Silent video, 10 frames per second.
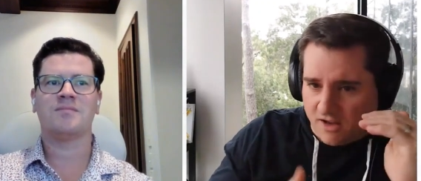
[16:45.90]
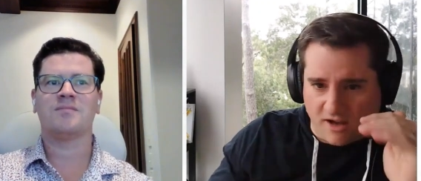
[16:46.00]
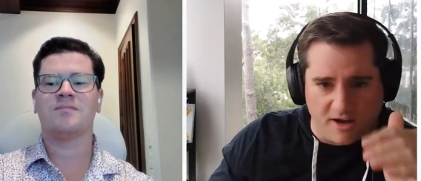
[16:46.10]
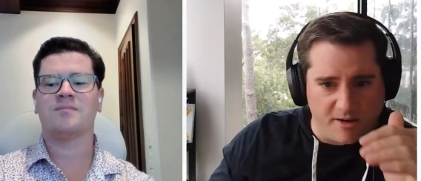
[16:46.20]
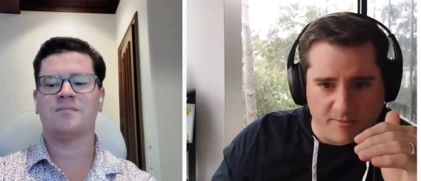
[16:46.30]

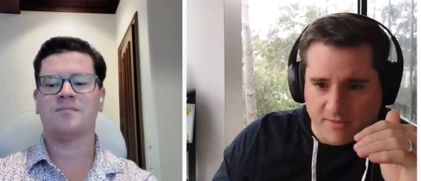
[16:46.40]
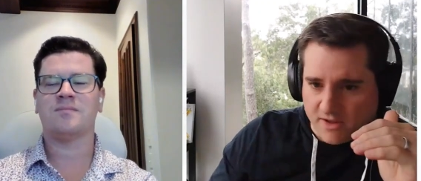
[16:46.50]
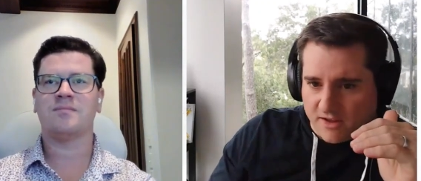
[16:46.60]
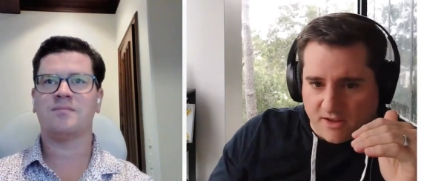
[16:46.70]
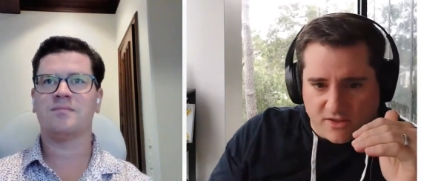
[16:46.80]
Speaker 1: um,
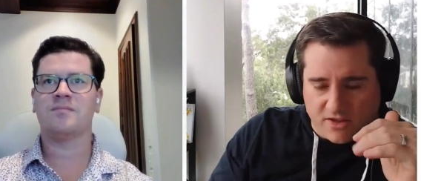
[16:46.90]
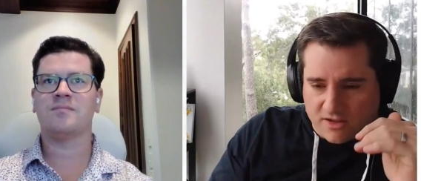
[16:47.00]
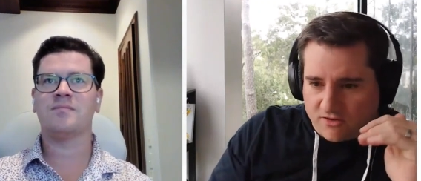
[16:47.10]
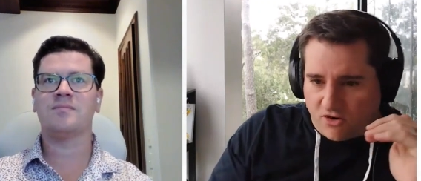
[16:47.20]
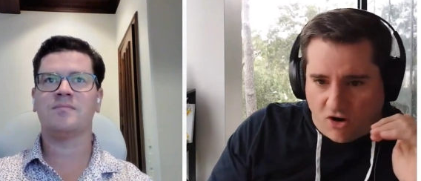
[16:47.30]

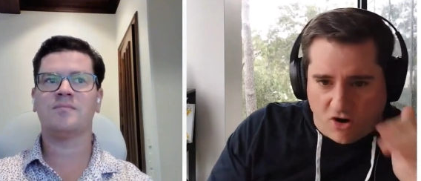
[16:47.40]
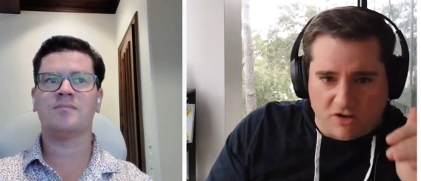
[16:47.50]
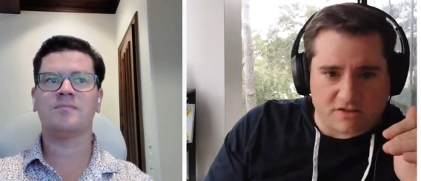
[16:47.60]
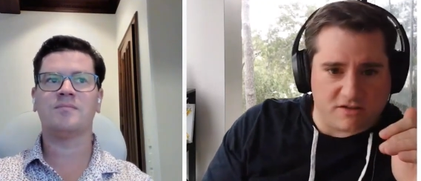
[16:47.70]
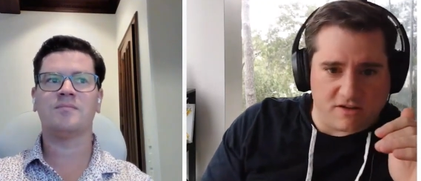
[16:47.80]
the
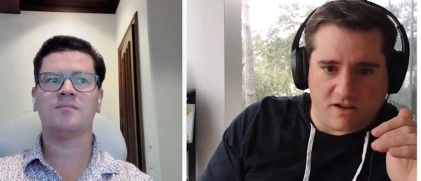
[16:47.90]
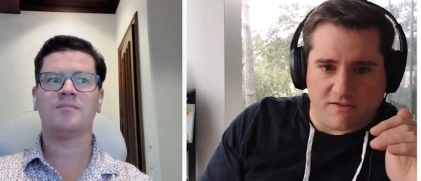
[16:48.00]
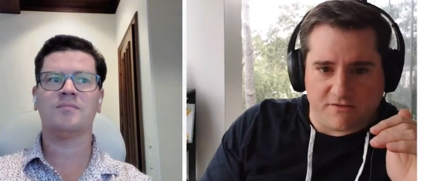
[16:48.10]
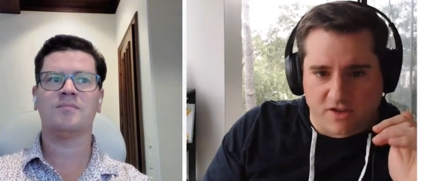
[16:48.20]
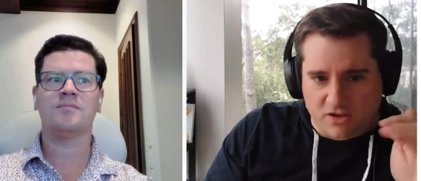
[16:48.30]
cost
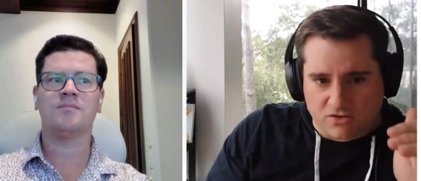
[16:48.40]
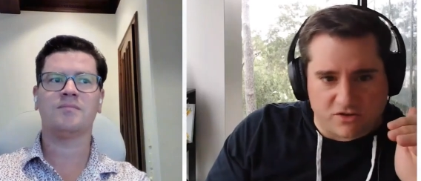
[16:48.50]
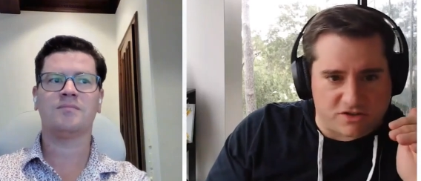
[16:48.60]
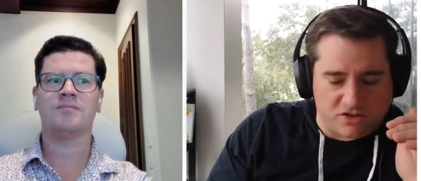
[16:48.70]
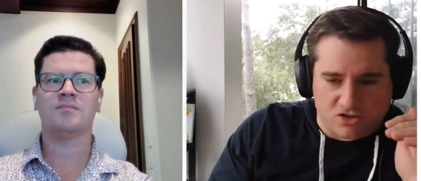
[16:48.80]
of
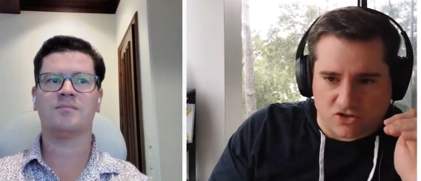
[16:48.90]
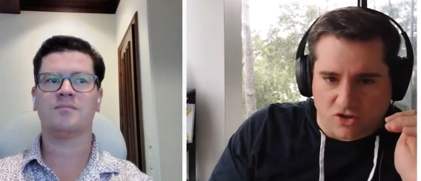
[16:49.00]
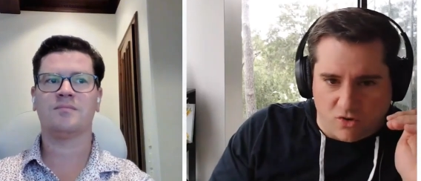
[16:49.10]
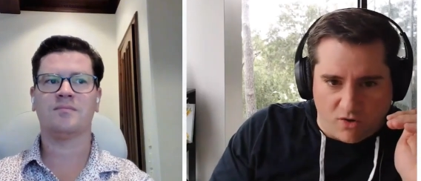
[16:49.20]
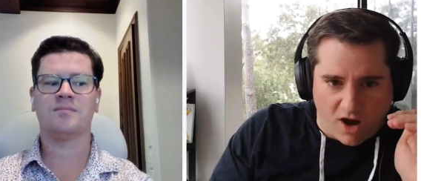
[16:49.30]
interest is just
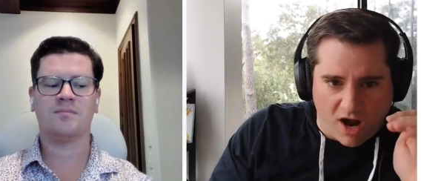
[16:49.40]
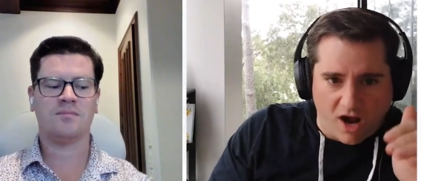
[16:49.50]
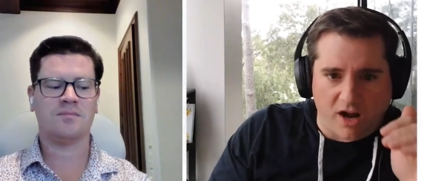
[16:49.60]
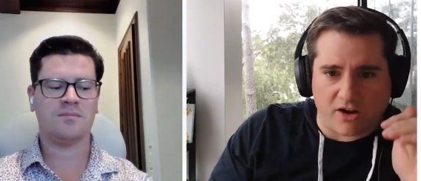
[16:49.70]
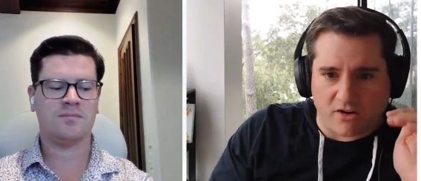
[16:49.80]
going
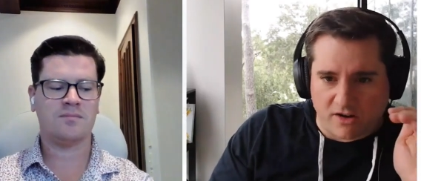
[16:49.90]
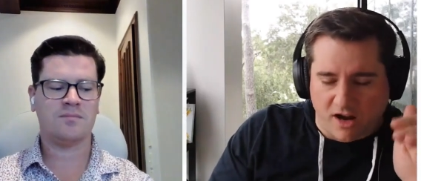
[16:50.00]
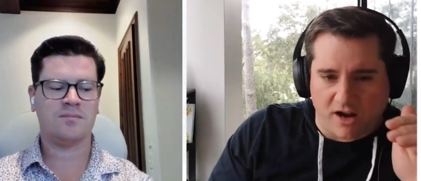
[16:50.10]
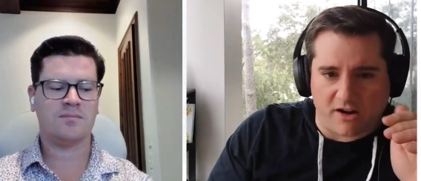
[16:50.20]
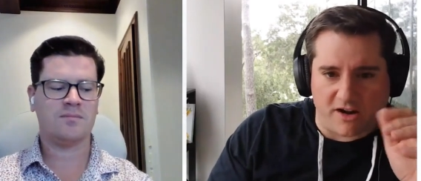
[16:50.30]
higher and
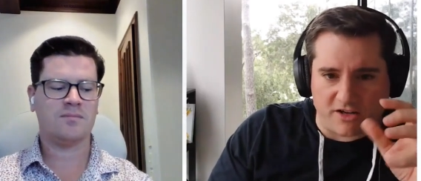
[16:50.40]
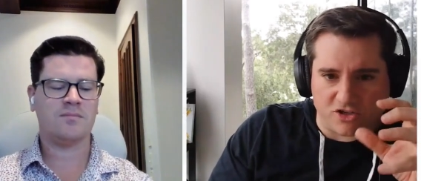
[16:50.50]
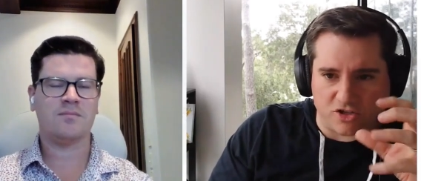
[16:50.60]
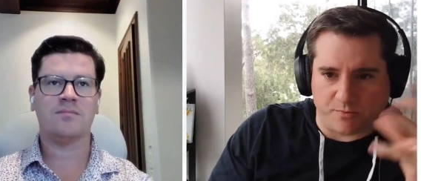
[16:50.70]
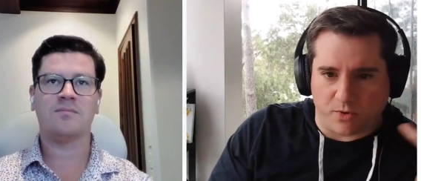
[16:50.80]
higher and it's
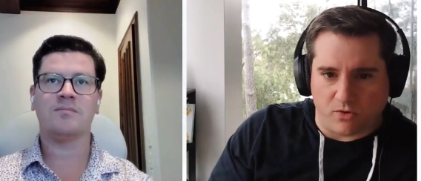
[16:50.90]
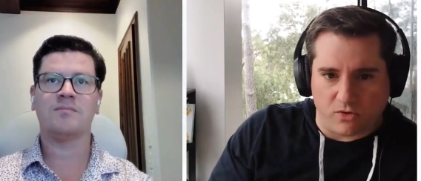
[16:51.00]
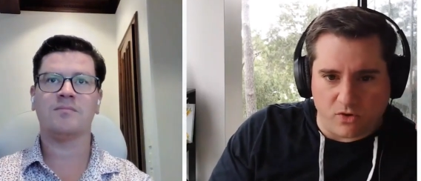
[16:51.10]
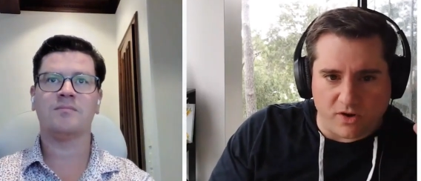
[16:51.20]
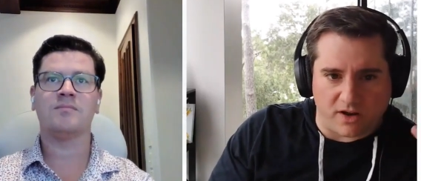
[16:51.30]
just
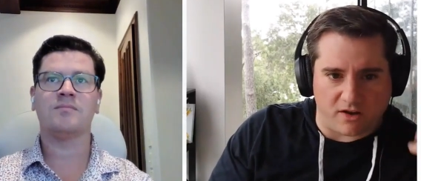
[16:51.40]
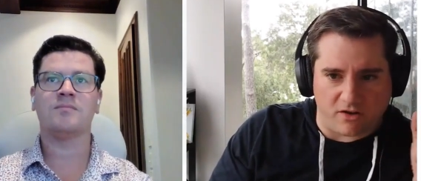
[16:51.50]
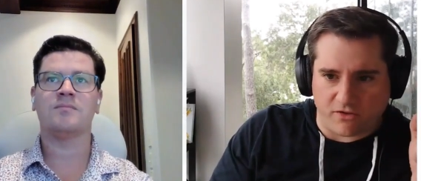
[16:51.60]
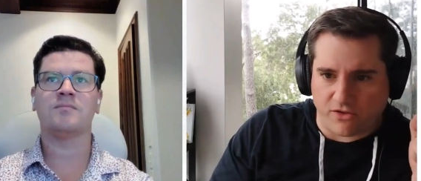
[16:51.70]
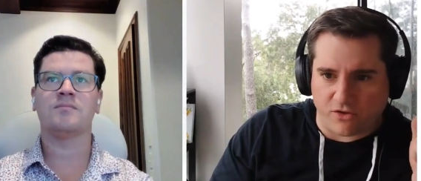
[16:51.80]
ballooning
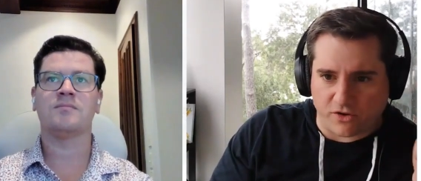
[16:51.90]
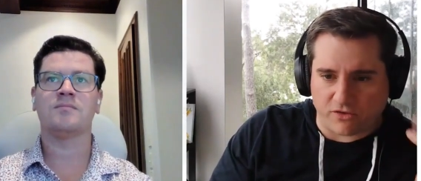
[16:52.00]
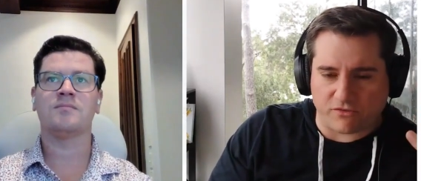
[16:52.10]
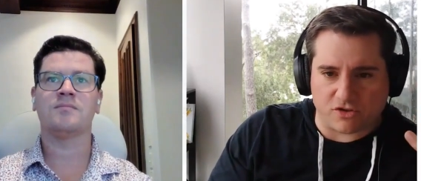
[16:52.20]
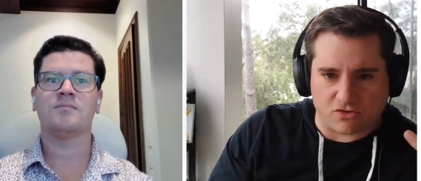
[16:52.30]
on uh,
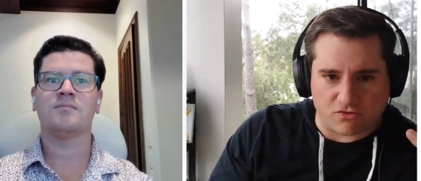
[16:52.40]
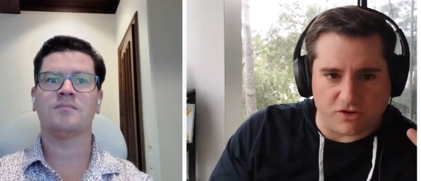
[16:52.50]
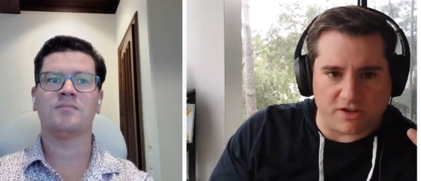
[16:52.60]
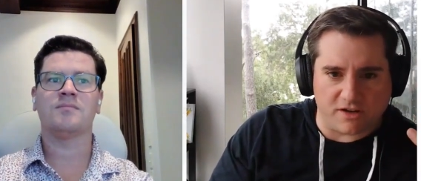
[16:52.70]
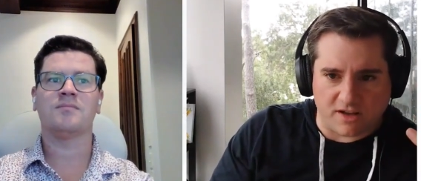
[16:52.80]
33
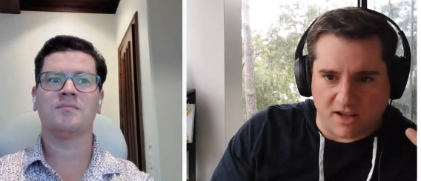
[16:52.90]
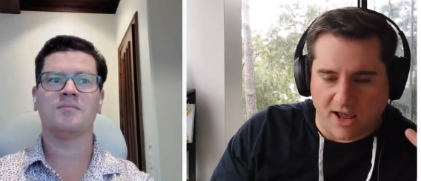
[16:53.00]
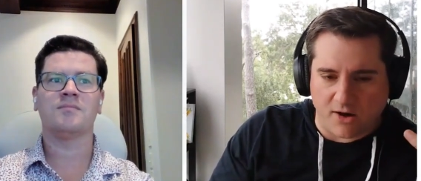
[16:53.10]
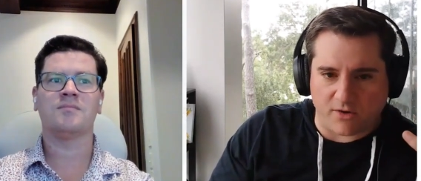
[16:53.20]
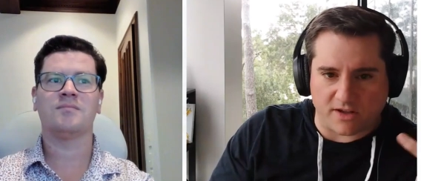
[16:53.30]
trillion and
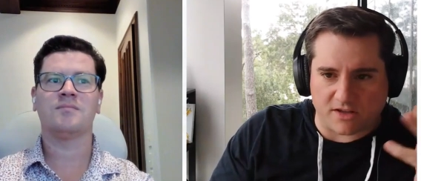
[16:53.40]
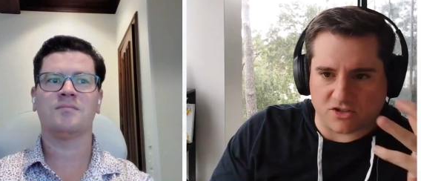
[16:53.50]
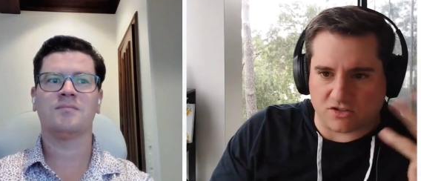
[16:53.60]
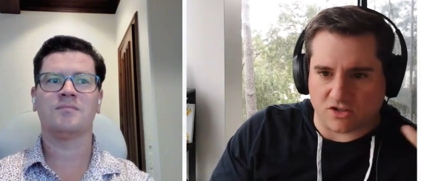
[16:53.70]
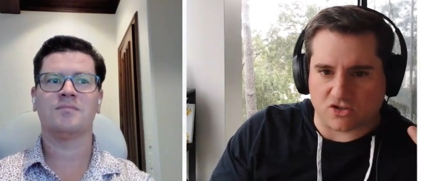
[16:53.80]
counting it's
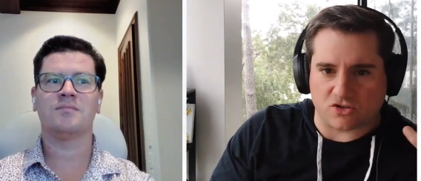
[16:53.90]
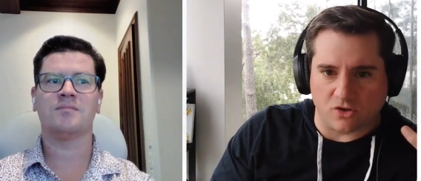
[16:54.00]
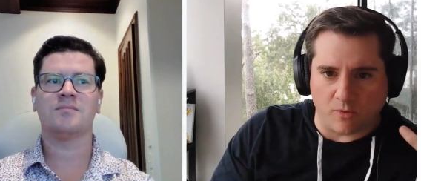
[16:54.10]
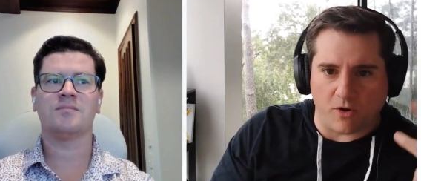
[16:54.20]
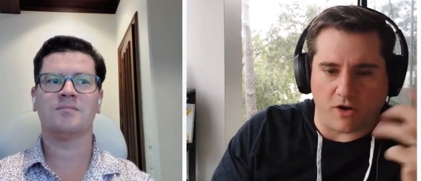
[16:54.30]
just a
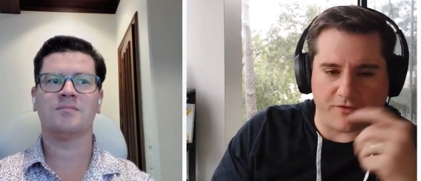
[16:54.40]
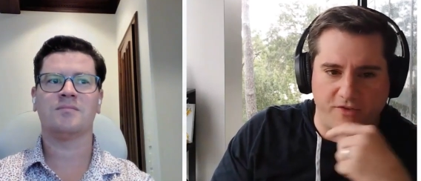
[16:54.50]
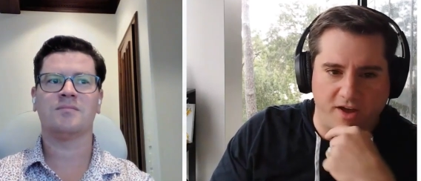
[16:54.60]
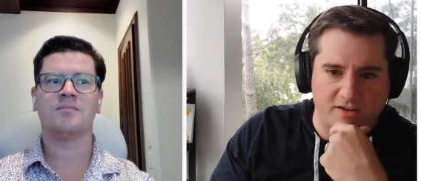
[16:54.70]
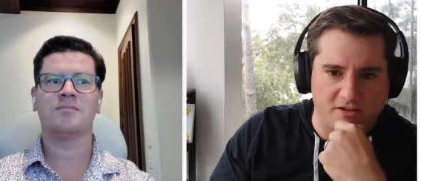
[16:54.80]
snowball
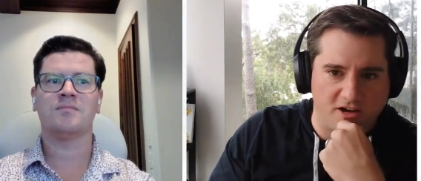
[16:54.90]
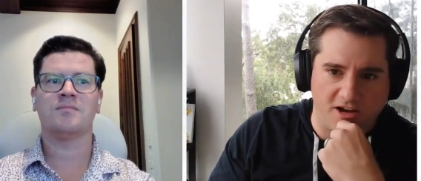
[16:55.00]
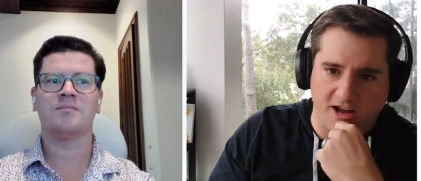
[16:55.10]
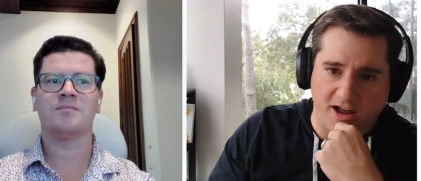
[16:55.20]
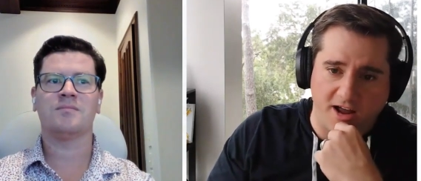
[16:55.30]
effect uh,